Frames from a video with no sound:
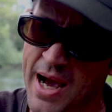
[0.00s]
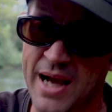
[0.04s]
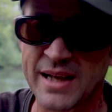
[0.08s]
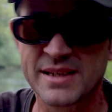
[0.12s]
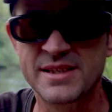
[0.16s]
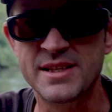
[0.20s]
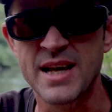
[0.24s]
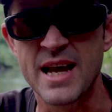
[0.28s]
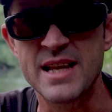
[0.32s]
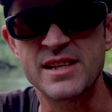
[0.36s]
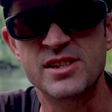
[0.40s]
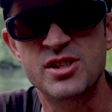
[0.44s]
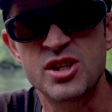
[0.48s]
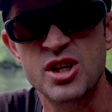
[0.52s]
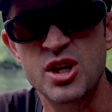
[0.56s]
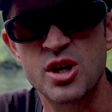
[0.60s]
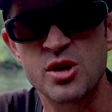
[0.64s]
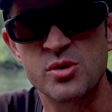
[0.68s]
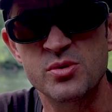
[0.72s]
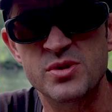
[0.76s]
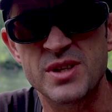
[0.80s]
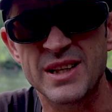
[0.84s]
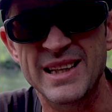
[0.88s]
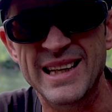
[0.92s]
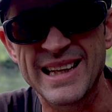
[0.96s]
I tend to
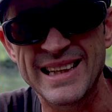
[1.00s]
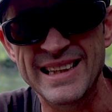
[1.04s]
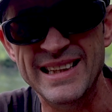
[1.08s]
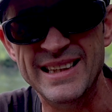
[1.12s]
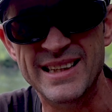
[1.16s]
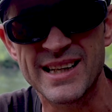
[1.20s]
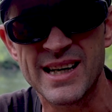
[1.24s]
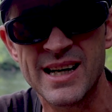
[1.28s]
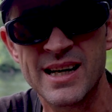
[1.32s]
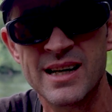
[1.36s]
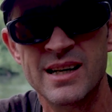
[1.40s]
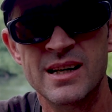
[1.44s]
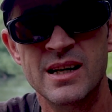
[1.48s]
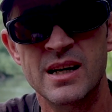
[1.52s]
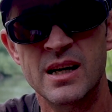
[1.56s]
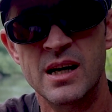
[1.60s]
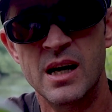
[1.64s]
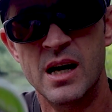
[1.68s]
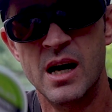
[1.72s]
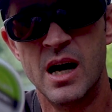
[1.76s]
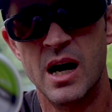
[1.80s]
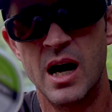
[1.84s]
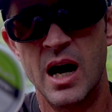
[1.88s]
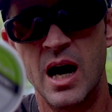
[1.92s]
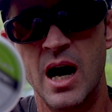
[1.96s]
use a leader.
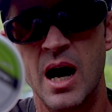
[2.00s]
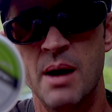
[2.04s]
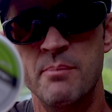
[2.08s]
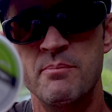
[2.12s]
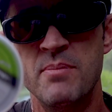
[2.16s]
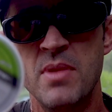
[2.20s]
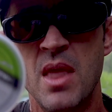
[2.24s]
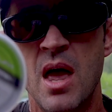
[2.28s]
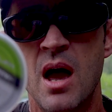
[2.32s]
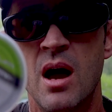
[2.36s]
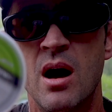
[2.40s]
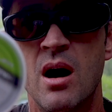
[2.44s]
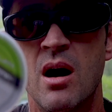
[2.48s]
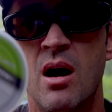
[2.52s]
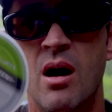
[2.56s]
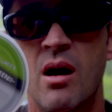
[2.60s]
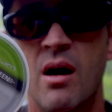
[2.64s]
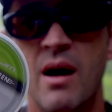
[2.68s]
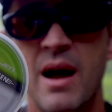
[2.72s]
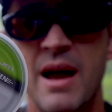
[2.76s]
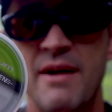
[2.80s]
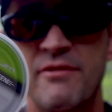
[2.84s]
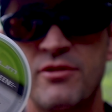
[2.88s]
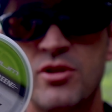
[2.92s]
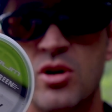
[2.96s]
I
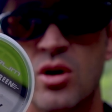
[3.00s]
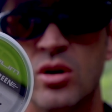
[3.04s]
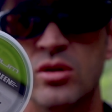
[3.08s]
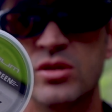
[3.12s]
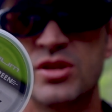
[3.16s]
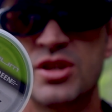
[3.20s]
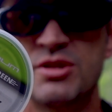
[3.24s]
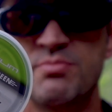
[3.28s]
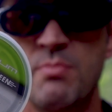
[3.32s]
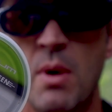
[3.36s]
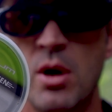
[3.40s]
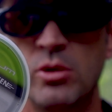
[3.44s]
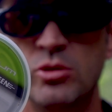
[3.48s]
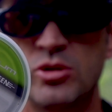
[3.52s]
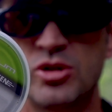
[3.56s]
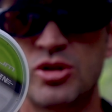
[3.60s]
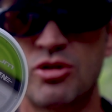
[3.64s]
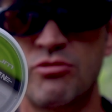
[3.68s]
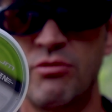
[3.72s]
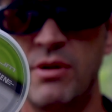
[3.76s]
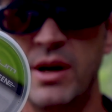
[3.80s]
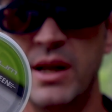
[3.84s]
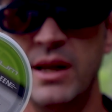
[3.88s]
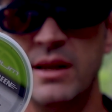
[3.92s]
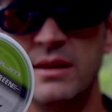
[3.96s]
have got smoke
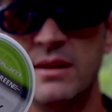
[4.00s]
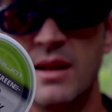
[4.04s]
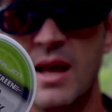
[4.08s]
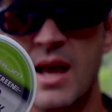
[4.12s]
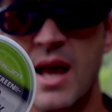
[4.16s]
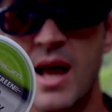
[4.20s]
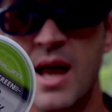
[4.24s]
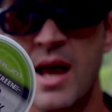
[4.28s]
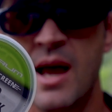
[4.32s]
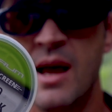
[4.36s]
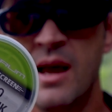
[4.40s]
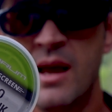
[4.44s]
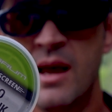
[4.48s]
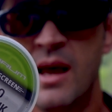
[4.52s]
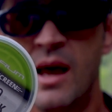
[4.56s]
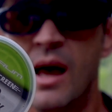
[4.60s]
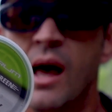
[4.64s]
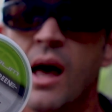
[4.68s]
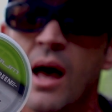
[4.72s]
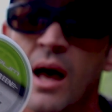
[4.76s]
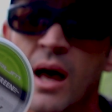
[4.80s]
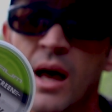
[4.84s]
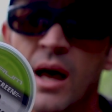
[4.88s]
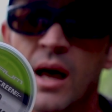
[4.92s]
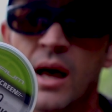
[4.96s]
screen there,
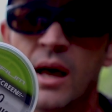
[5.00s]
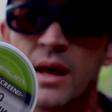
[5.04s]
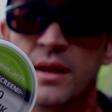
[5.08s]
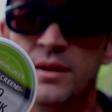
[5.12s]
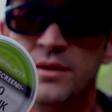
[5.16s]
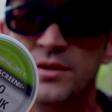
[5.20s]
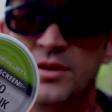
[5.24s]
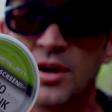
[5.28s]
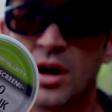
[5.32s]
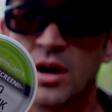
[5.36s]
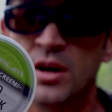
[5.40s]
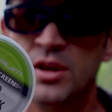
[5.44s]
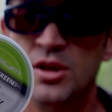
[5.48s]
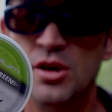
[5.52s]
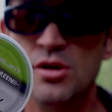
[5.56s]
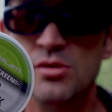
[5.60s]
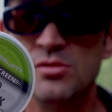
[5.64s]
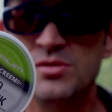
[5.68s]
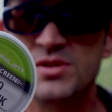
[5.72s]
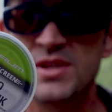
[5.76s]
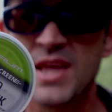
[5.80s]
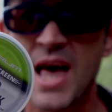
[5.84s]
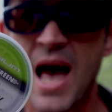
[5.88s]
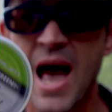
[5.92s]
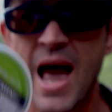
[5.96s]
and I
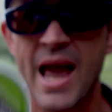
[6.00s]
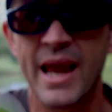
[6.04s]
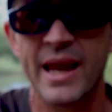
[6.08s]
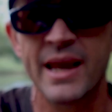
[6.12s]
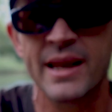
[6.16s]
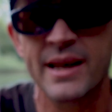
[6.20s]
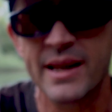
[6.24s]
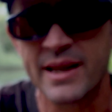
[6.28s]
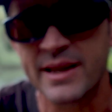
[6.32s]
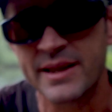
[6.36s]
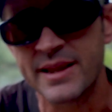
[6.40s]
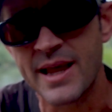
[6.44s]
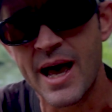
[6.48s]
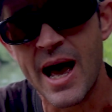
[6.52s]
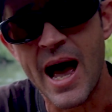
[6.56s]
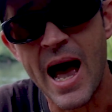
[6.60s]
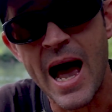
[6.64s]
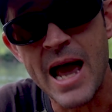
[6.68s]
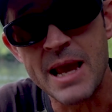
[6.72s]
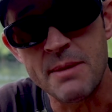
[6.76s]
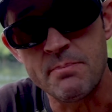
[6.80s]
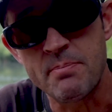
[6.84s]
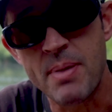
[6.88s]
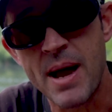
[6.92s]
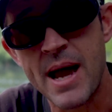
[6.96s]
use that in either
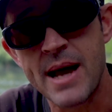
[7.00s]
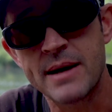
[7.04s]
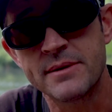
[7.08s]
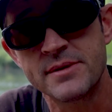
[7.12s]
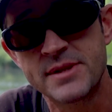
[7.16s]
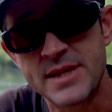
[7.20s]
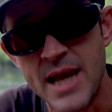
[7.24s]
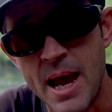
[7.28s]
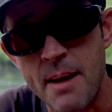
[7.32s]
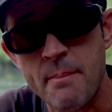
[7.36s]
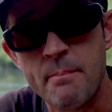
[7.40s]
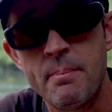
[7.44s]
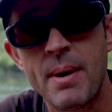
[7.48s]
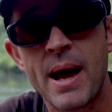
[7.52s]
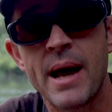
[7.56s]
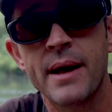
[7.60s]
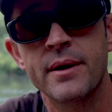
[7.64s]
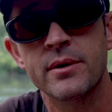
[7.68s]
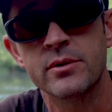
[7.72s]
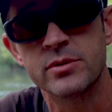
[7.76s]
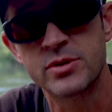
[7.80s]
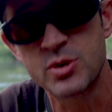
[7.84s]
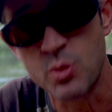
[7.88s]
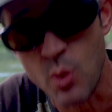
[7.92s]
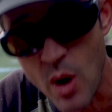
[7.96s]
8 pound, 10
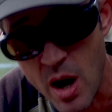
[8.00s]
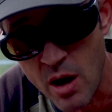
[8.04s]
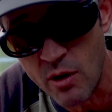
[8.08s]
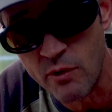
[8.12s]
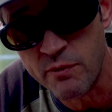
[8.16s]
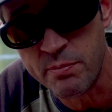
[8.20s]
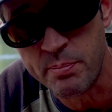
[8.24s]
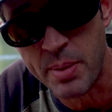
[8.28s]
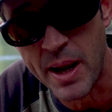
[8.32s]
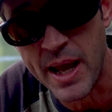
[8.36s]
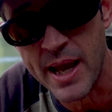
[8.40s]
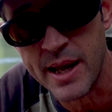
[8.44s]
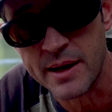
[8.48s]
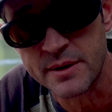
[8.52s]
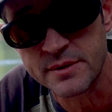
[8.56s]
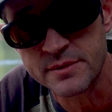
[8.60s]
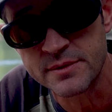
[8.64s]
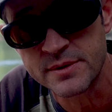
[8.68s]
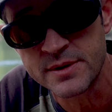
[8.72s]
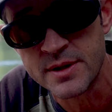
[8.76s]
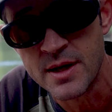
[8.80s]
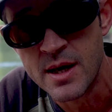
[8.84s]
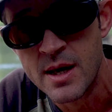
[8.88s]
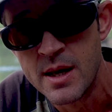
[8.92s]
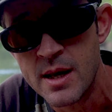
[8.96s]
pound or 12
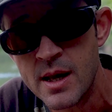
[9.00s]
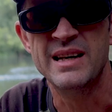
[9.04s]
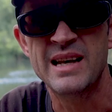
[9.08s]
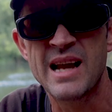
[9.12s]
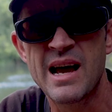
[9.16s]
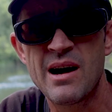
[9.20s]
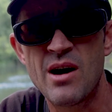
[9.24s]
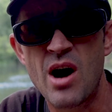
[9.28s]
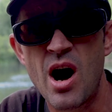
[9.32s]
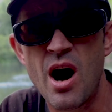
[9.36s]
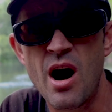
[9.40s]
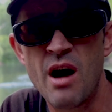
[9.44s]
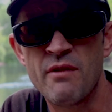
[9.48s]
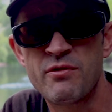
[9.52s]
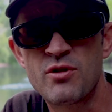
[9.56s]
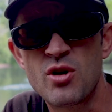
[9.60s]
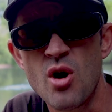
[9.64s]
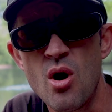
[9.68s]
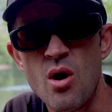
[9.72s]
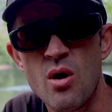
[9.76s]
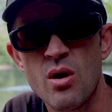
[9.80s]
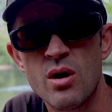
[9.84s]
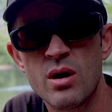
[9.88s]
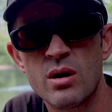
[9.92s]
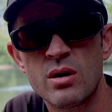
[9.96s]
pound. Now, I've
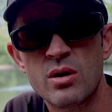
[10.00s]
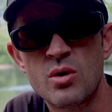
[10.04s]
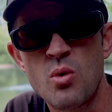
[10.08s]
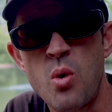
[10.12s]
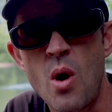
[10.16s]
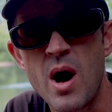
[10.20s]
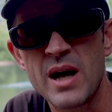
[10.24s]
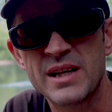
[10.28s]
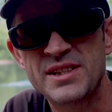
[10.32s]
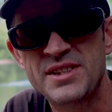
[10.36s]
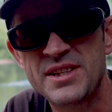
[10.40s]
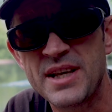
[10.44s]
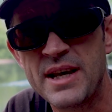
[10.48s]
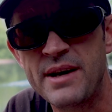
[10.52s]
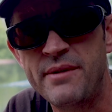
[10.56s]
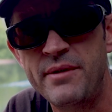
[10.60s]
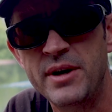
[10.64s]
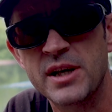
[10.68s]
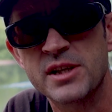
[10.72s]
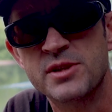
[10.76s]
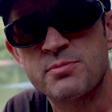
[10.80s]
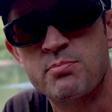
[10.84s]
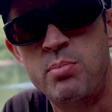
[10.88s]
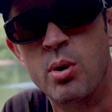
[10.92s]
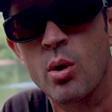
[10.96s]
got quite a
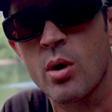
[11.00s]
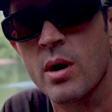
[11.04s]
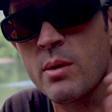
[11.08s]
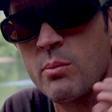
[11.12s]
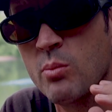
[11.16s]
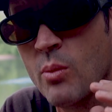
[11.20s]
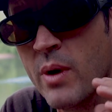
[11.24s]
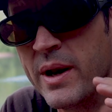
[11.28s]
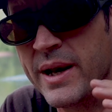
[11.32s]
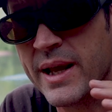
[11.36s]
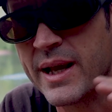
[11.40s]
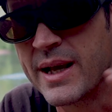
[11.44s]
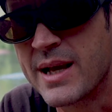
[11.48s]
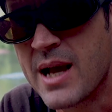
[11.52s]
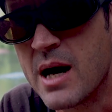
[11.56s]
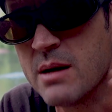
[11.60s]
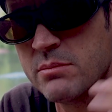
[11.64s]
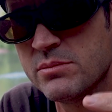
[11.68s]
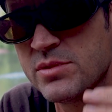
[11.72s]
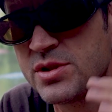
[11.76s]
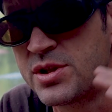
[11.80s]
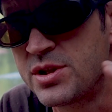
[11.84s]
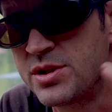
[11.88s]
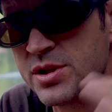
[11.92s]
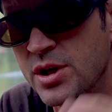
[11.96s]
serious point when it
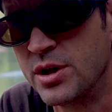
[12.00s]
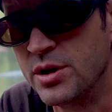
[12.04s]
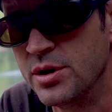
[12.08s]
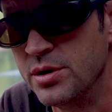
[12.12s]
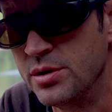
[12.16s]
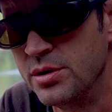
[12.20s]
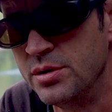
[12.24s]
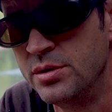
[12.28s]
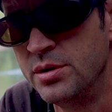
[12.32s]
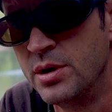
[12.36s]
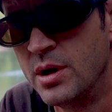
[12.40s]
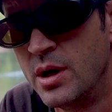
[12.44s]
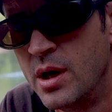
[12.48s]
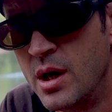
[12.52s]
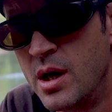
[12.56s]
comes to